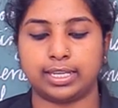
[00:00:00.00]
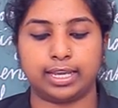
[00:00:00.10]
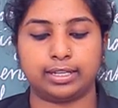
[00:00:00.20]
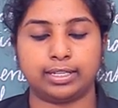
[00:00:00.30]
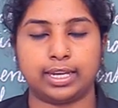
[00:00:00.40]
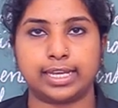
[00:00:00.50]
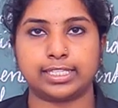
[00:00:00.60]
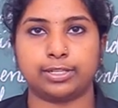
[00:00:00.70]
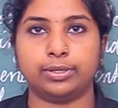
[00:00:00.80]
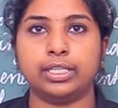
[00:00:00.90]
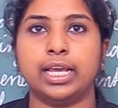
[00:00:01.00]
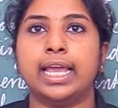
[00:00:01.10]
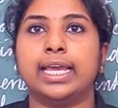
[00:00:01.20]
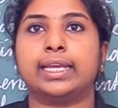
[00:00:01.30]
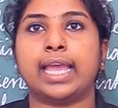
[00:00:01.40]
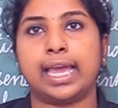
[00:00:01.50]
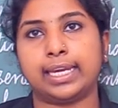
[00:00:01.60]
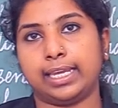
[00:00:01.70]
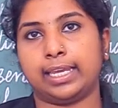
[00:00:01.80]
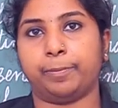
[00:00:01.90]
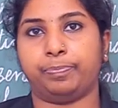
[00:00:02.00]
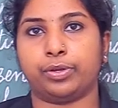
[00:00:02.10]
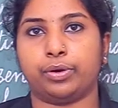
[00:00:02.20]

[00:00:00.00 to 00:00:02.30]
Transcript: legs could carry him.